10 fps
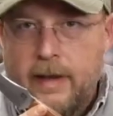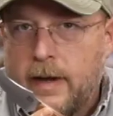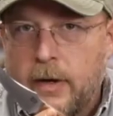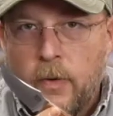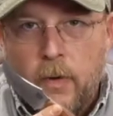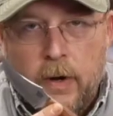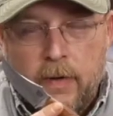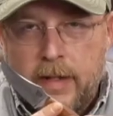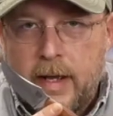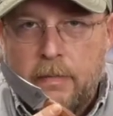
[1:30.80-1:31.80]
category or
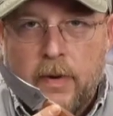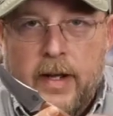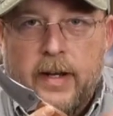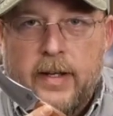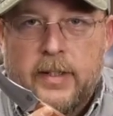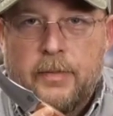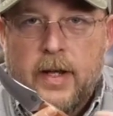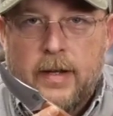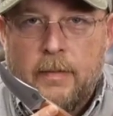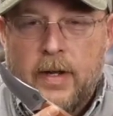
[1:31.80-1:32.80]
in that brand at
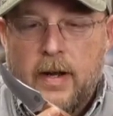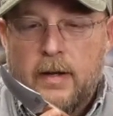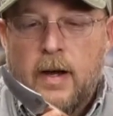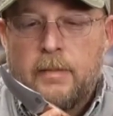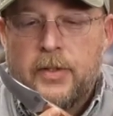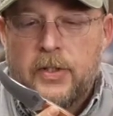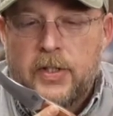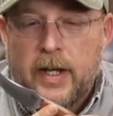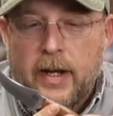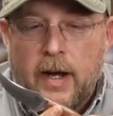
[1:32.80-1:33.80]
smkw.com, you should
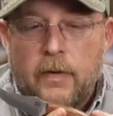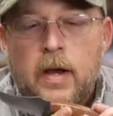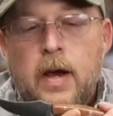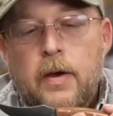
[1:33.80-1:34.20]
check it out.